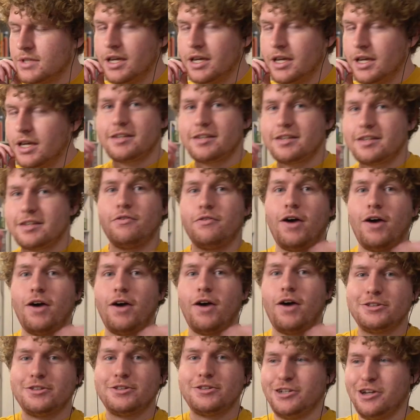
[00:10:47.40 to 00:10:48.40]
It's kind of
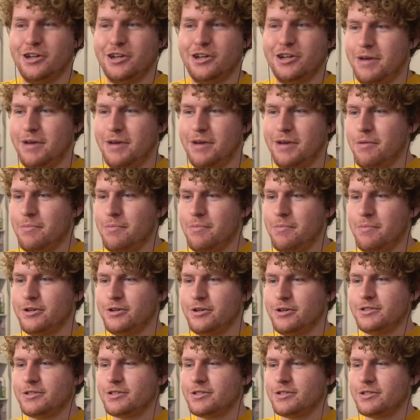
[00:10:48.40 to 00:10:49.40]
hard to know now
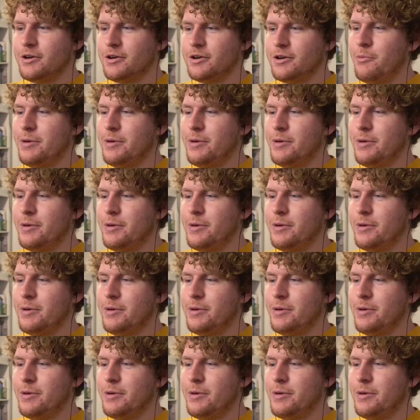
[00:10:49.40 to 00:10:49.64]
because